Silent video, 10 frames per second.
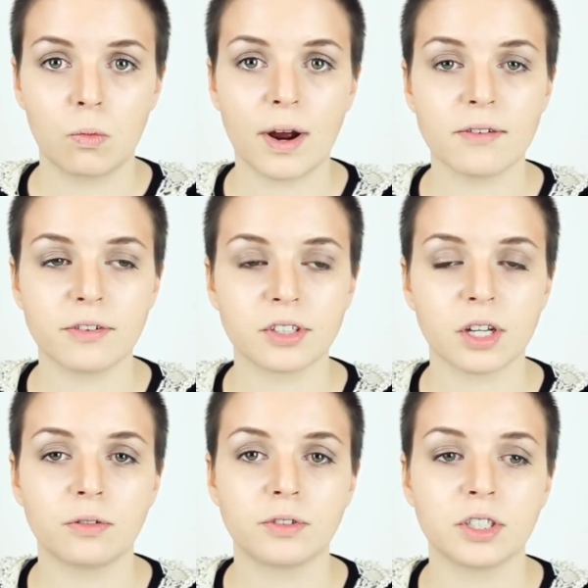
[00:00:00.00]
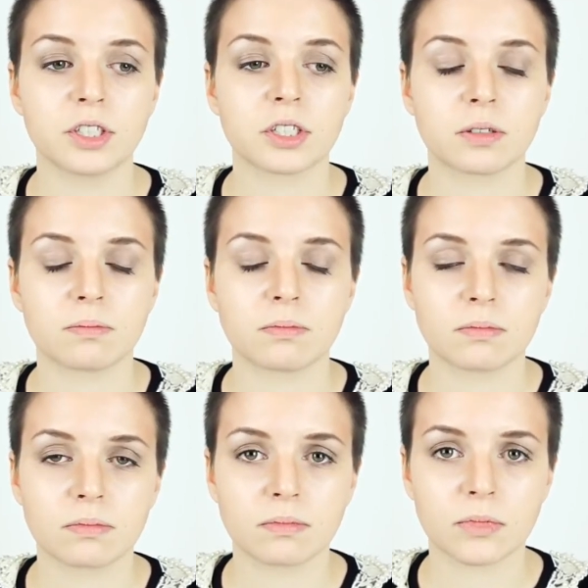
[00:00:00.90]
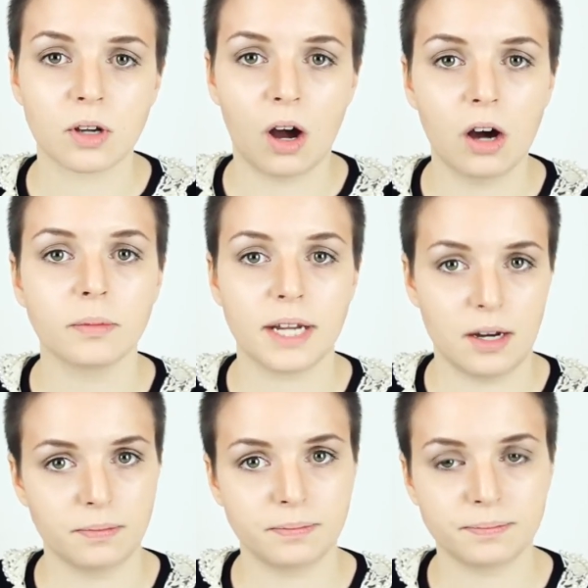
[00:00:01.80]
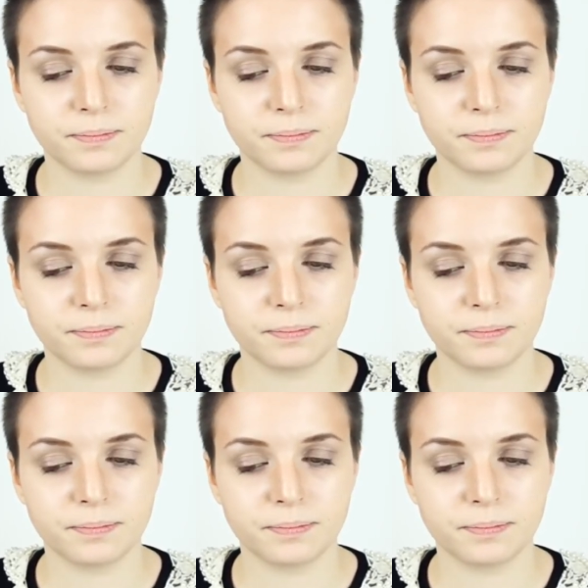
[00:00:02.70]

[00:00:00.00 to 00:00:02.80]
Wait for yourself to just calm down.